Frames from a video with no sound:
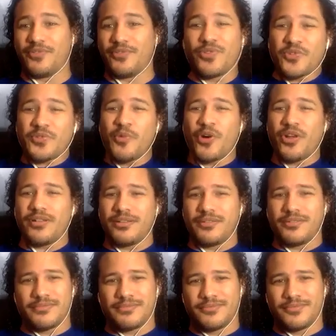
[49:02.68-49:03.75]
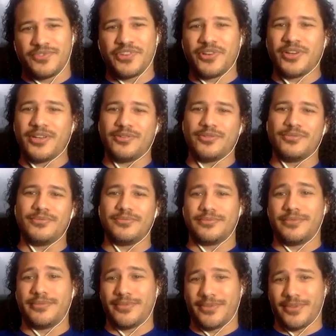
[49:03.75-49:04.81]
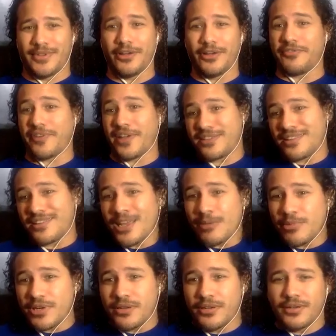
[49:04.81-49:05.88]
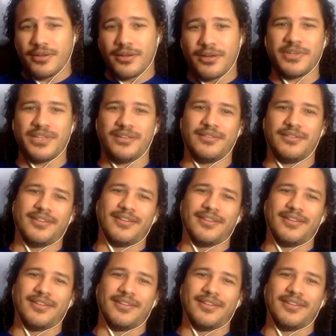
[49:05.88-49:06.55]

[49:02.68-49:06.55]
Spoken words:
It's so small. What you gonna do? You're gonna fight your neighbor? Come now.